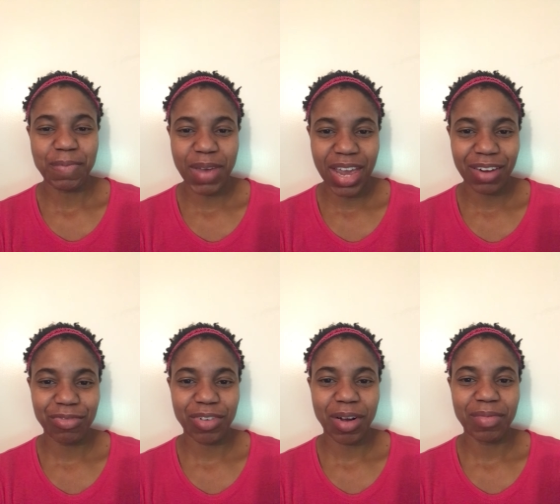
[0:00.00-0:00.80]
made
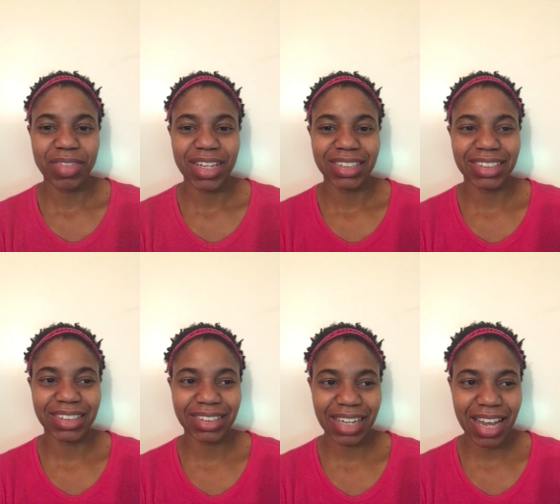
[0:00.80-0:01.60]
from the
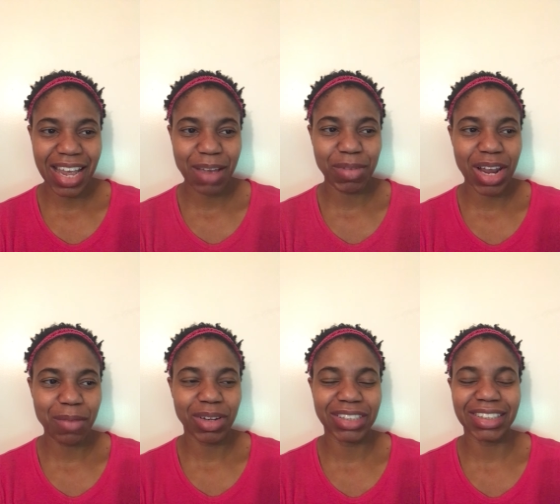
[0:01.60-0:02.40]
same
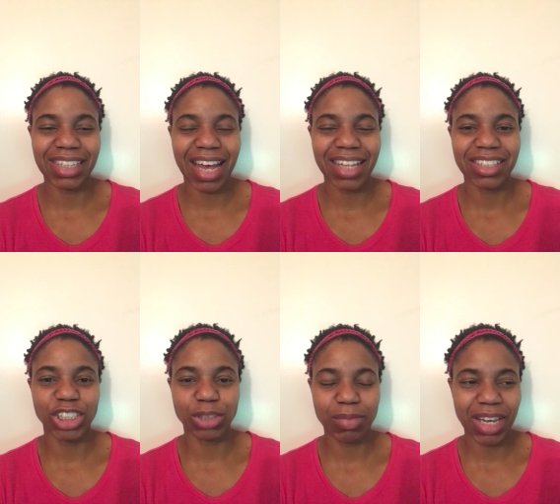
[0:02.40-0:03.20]
lemons that the
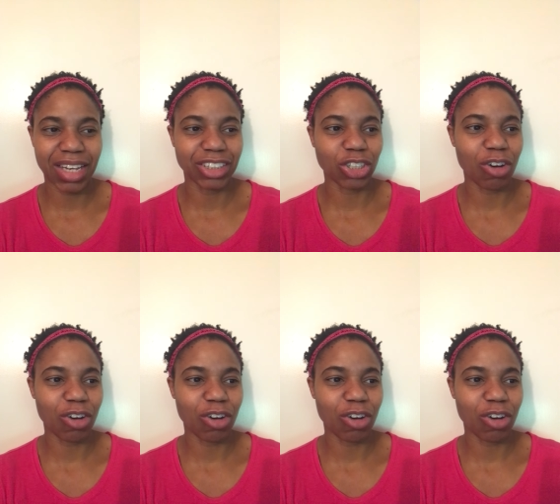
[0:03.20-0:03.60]
Jamaicans